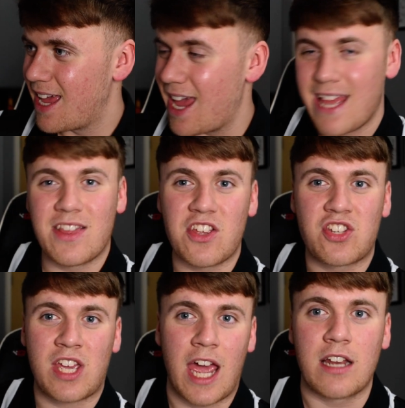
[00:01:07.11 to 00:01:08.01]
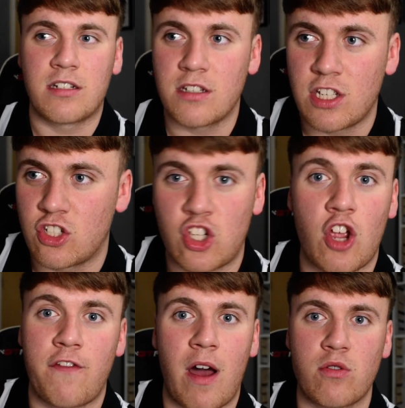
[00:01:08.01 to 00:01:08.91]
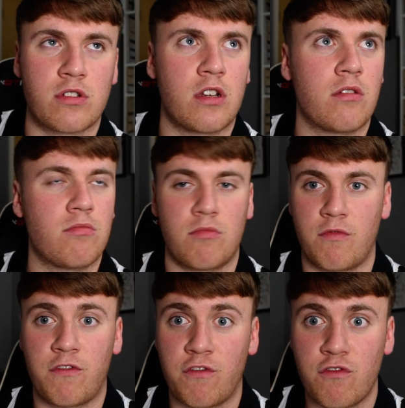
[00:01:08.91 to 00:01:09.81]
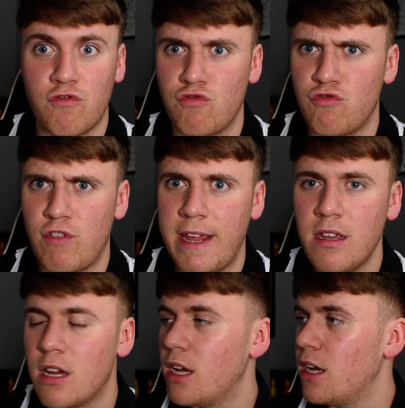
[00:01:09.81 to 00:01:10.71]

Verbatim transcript: in this kit since 2003,